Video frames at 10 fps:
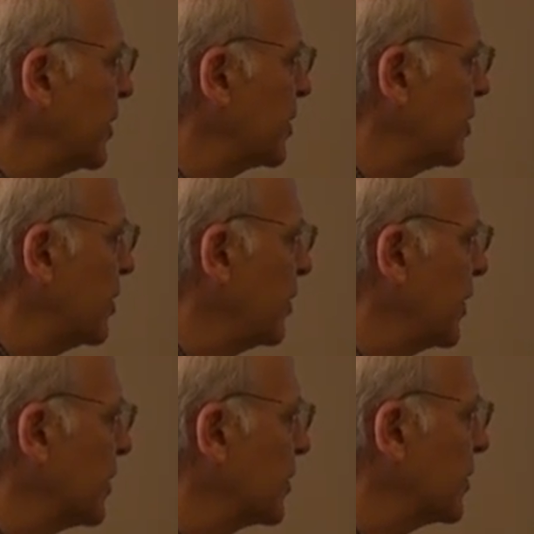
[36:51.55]
there's
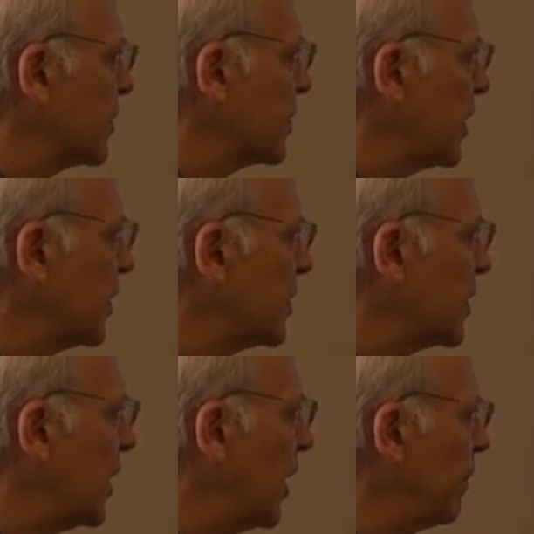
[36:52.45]
there's there's
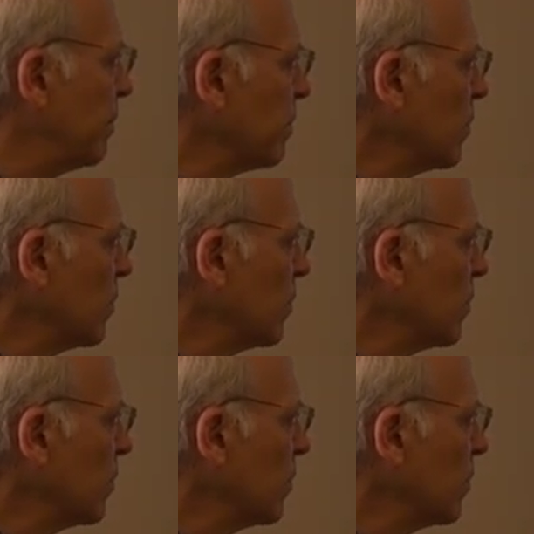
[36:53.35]
um,